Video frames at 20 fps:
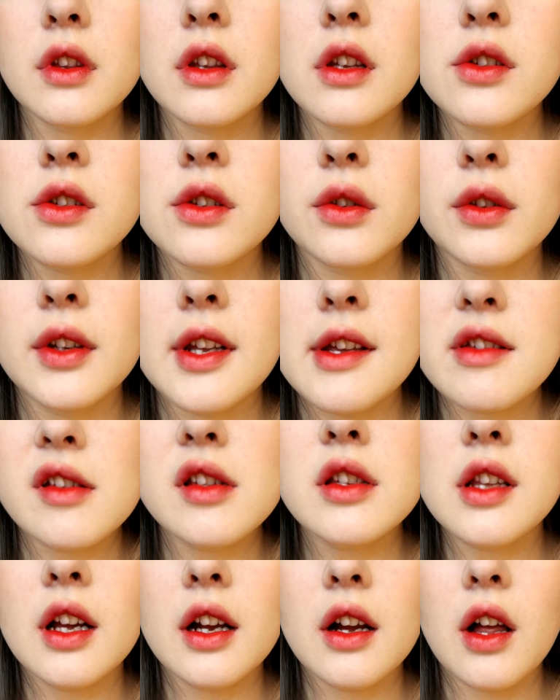So this
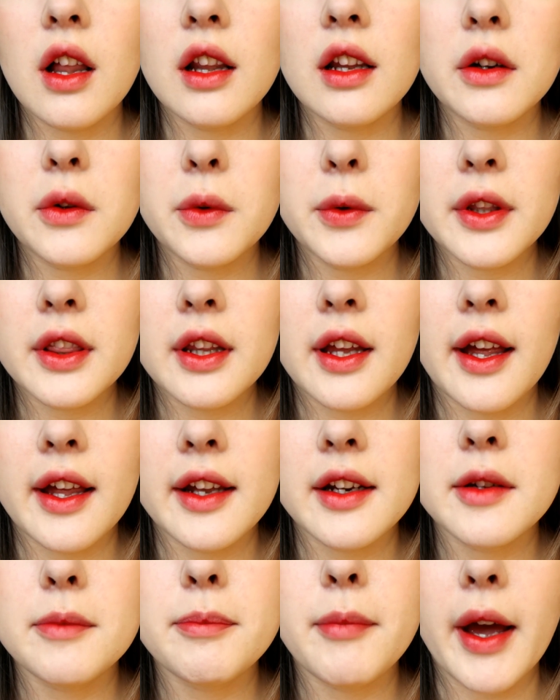is the color with
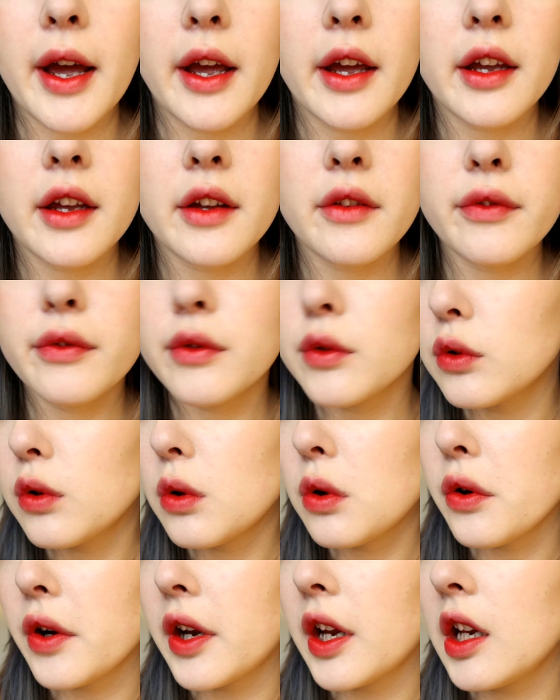kind of my full
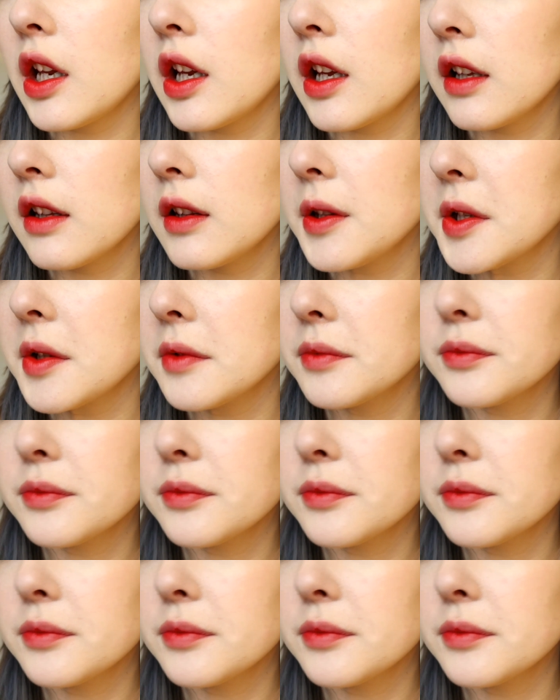gradient.